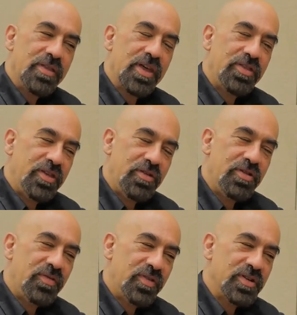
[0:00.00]
that the
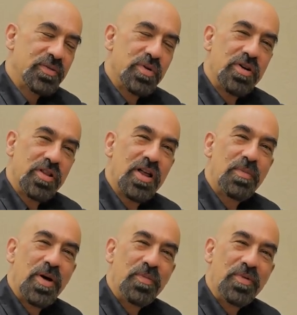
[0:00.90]
universe will
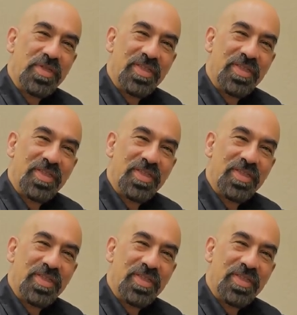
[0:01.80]
come up with